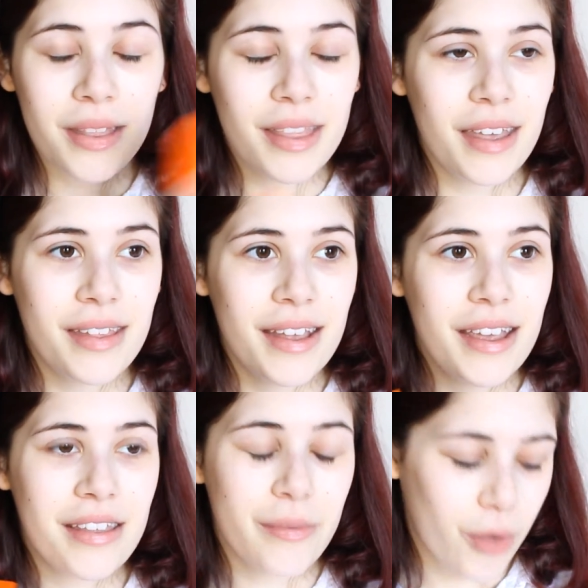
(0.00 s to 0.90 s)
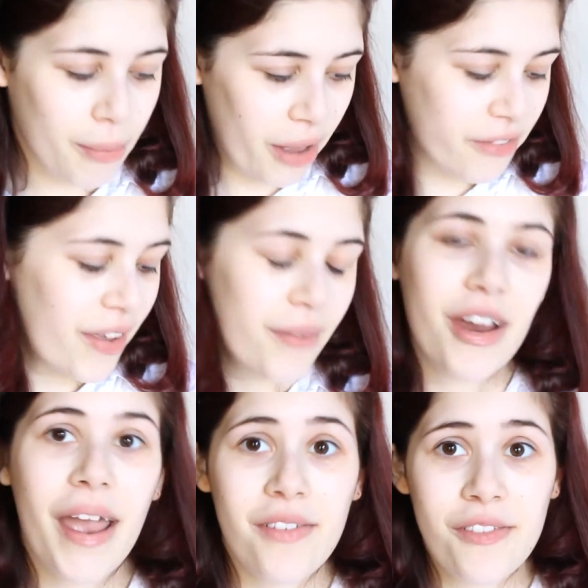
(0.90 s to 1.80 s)
This is one of my
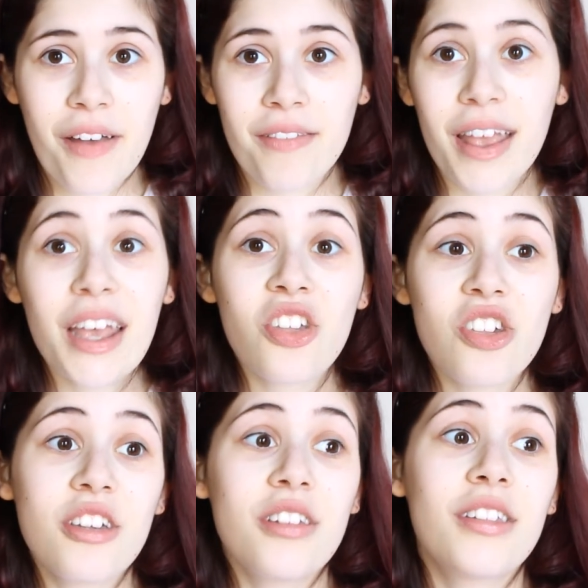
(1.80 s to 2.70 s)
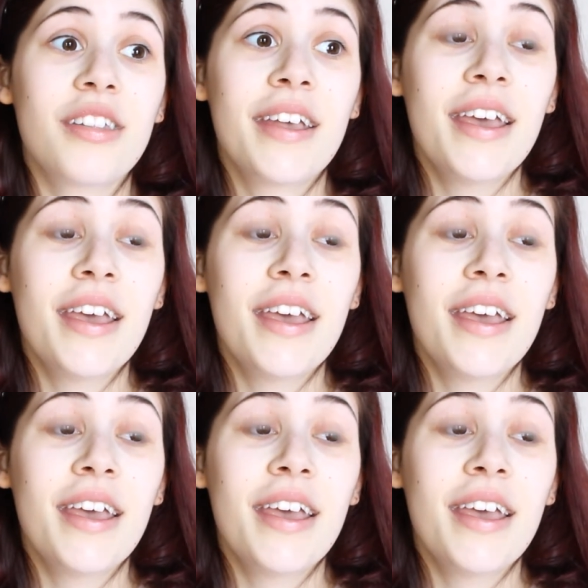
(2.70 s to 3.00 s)
favourite ever foundations.